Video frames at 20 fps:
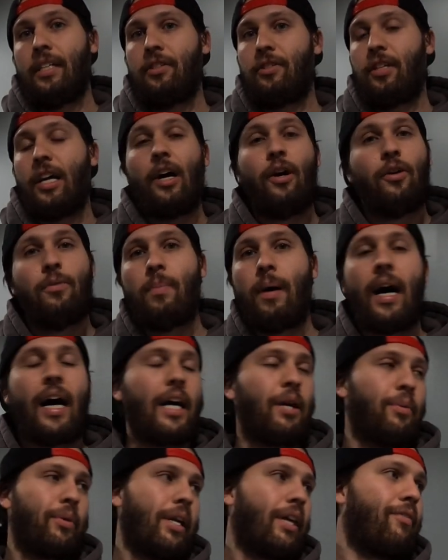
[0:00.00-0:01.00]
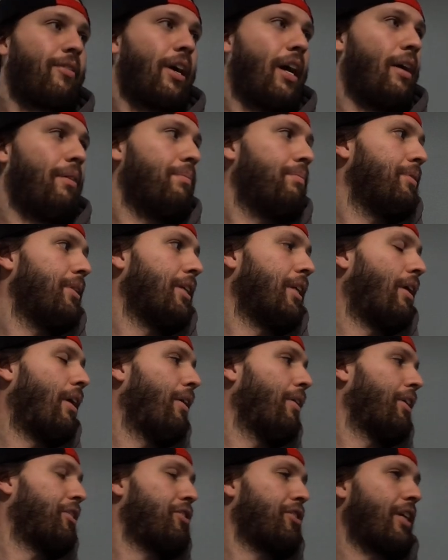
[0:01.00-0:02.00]
sell, buy, whatever. I'll you know
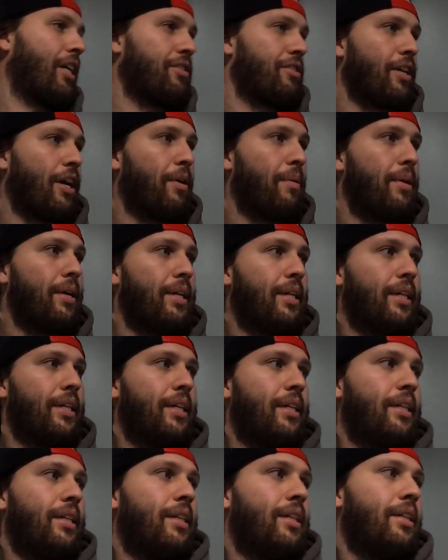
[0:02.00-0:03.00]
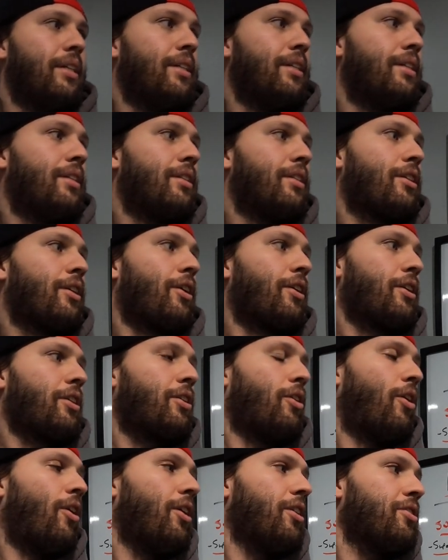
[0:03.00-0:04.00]
I'll let you guys know.
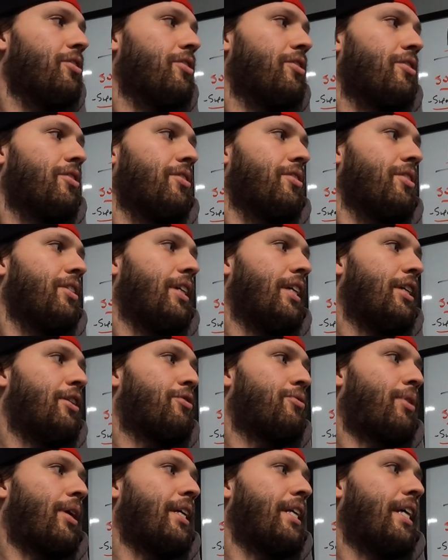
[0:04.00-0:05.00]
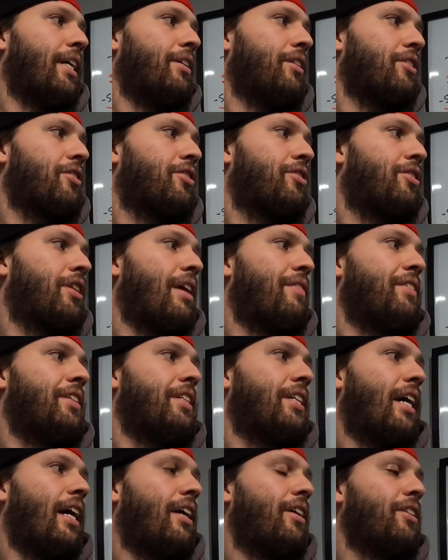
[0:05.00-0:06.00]
Current cost is right now is
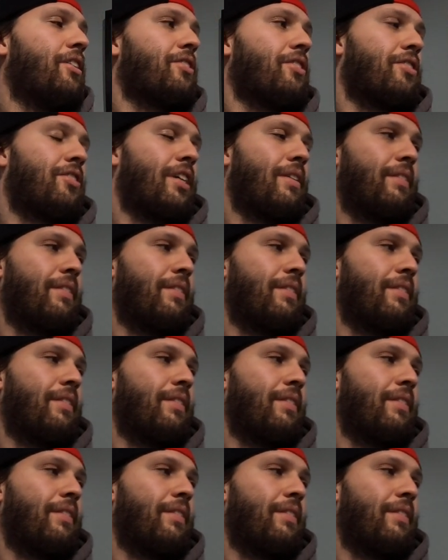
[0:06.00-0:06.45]
seven dollars and